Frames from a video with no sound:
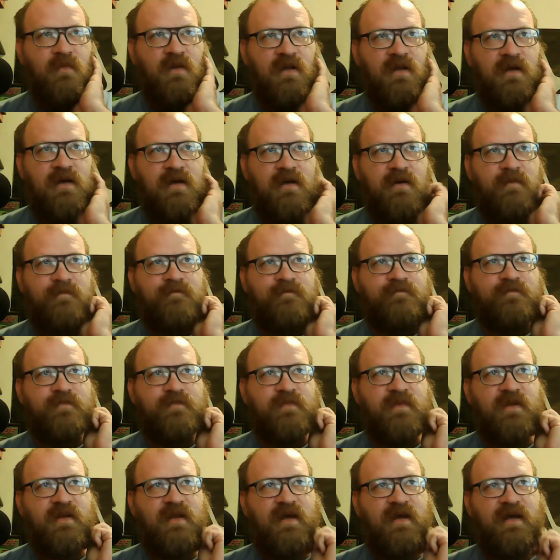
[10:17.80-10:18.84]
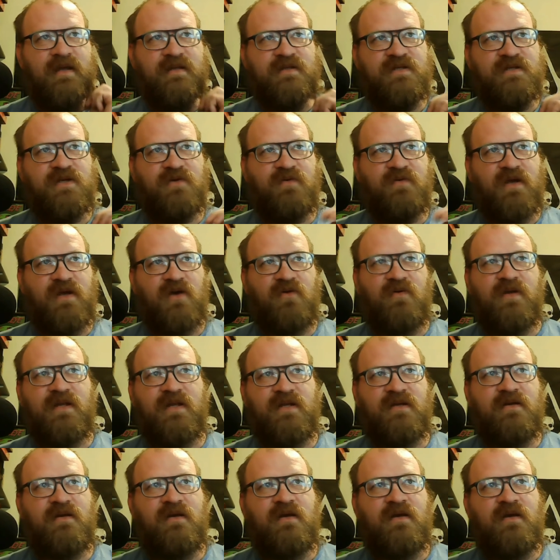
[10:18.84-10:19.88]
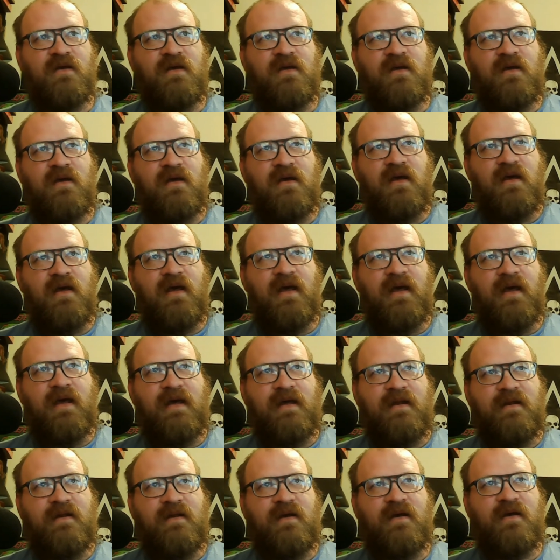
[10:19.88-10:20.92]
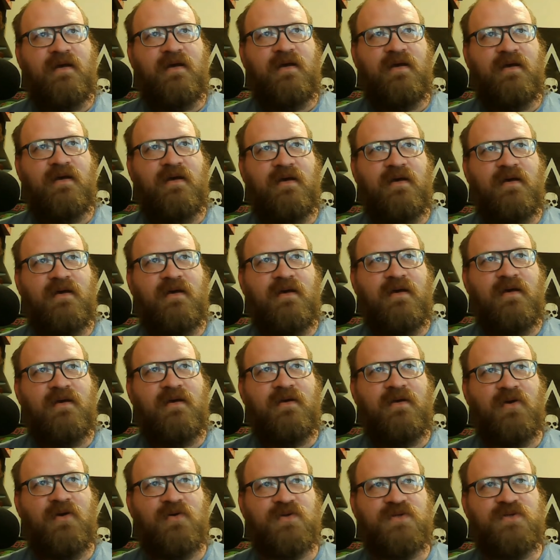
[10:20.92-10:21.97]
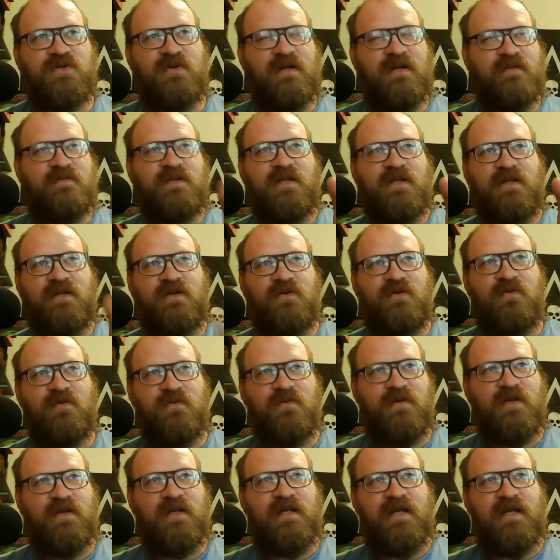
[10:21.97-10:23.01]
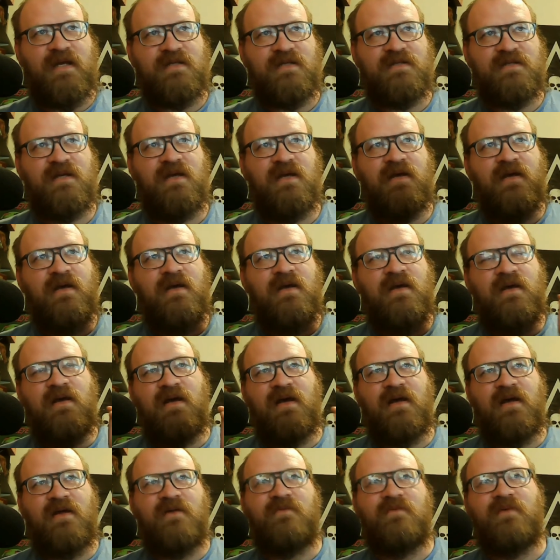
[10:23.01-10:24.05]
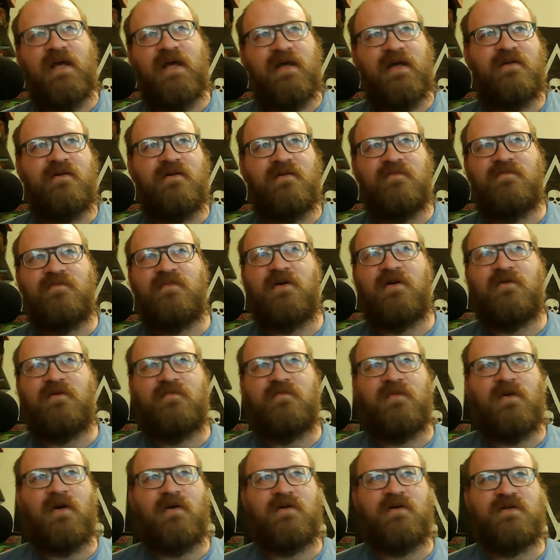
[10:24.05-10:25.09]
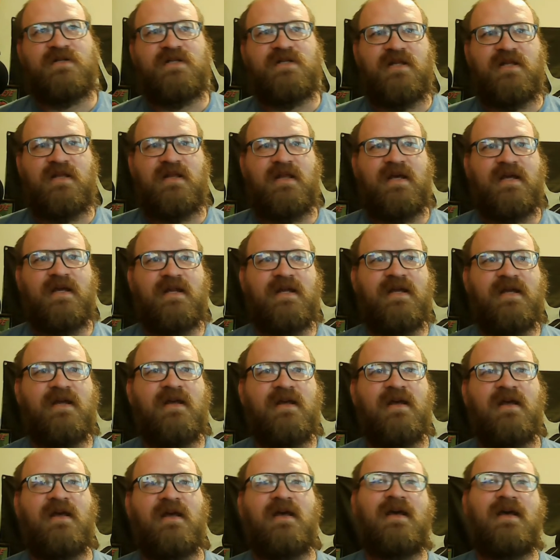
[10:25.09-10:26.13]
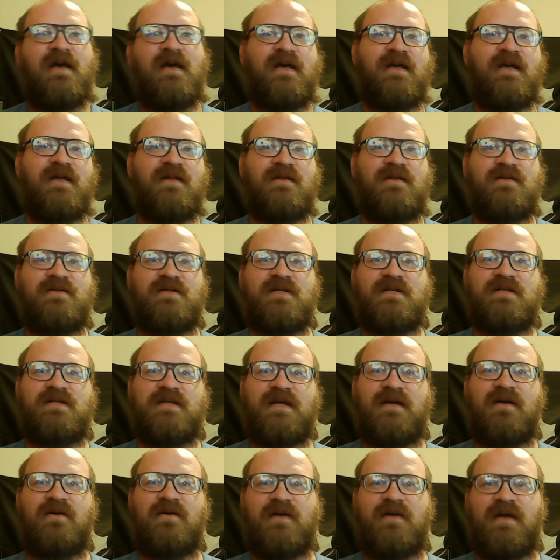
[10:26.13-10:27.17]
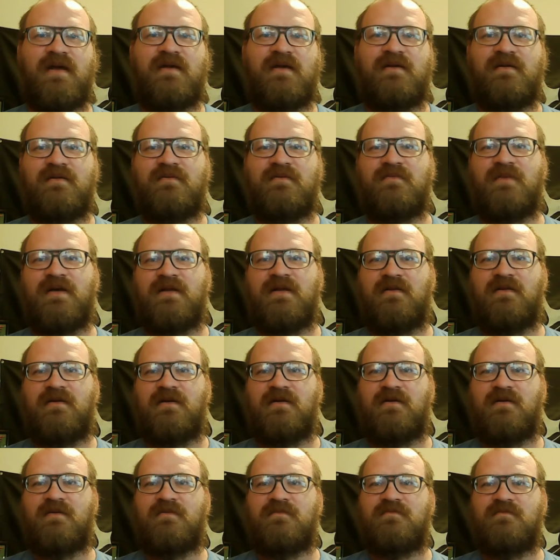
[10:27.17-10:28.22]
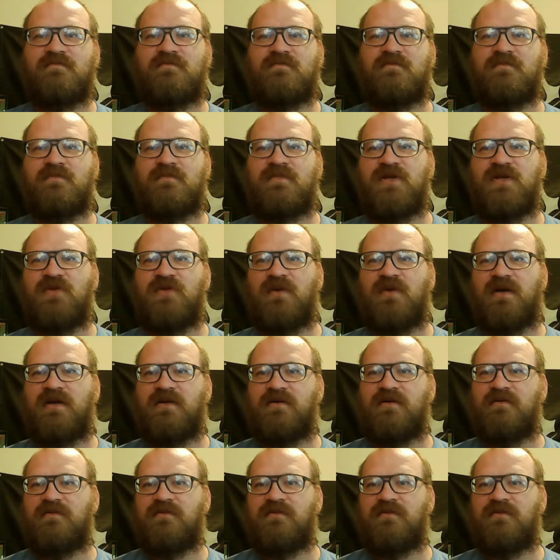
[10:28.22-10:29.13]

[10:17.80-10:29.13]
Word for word: Um, and so we go in and go straight up to the door, the desk, and we hand our, our cards to the lady, and she's like, "Okay, well, um, do you want?"